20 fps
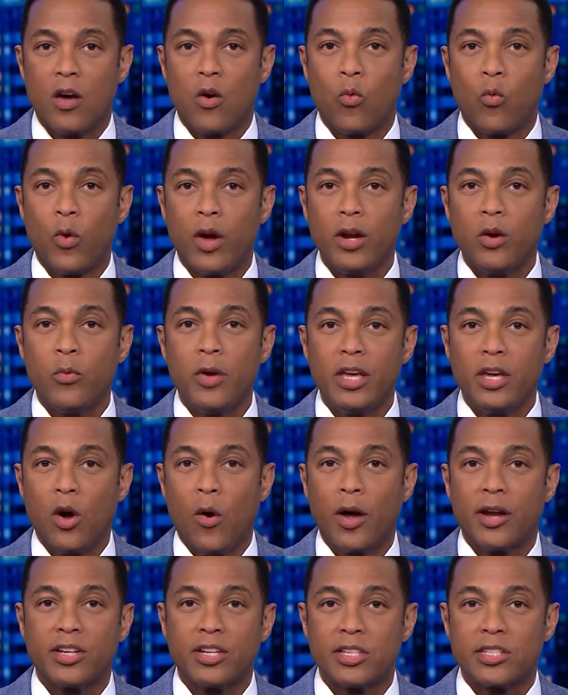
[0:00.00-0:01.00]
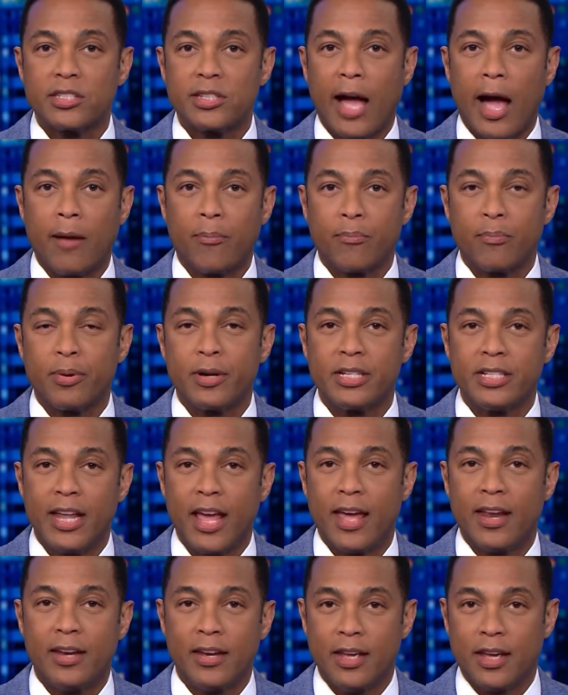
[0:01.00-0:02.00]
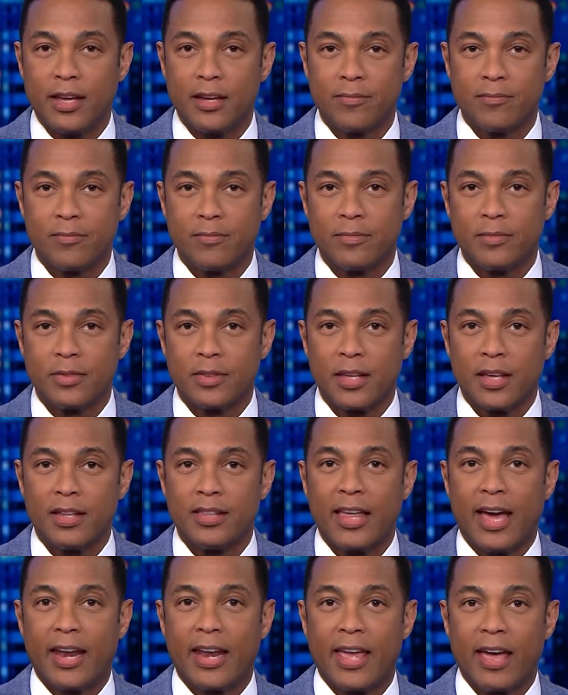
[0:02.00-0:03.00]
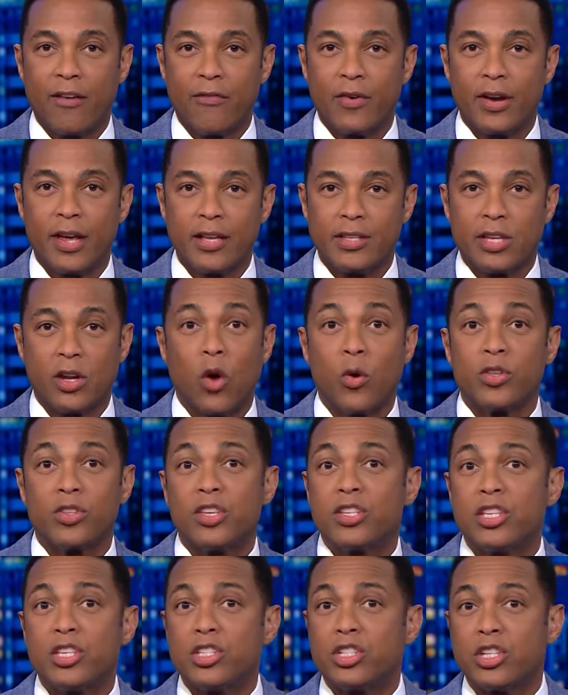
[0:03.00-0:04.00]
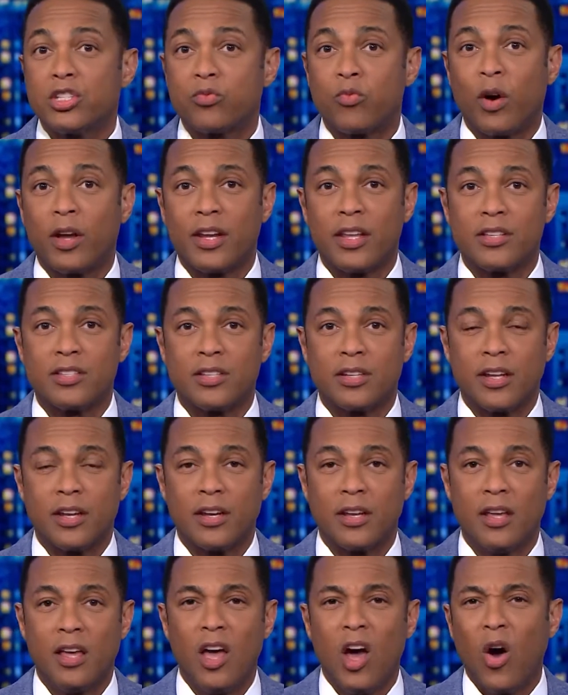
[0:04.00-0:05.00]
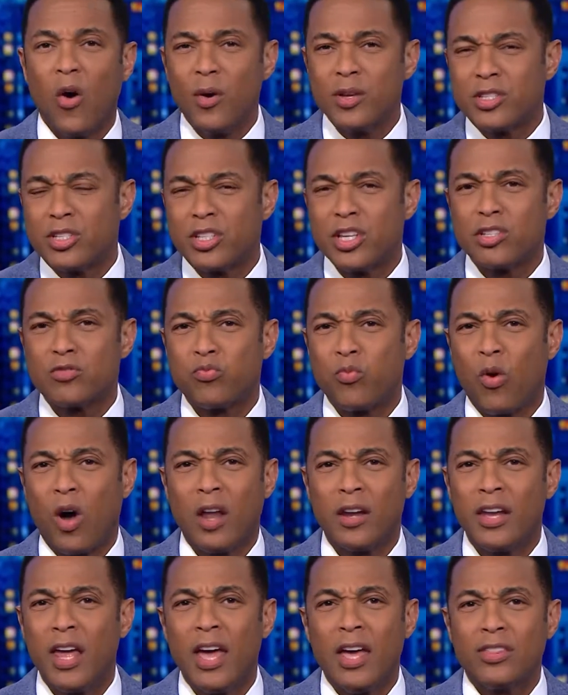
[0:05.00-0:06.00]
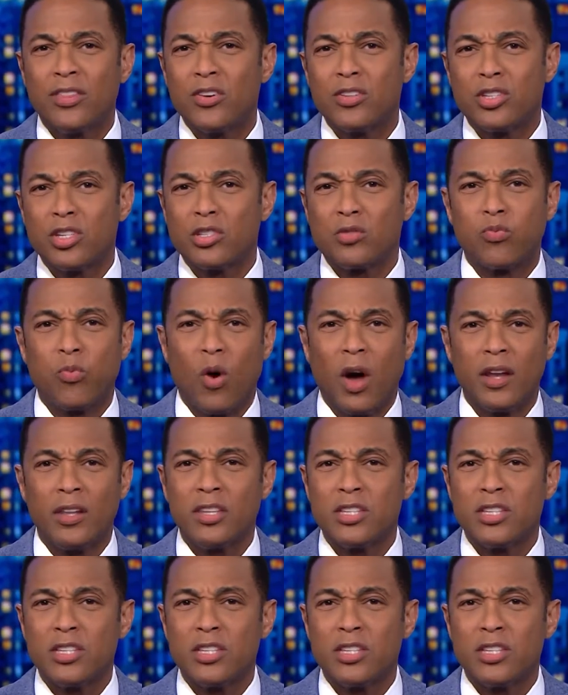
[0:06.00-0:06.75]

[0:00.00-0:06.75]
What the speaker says: When are we going to stop pretending that every incident, oh, this is just one incident. Oh, it's just one. There's just one.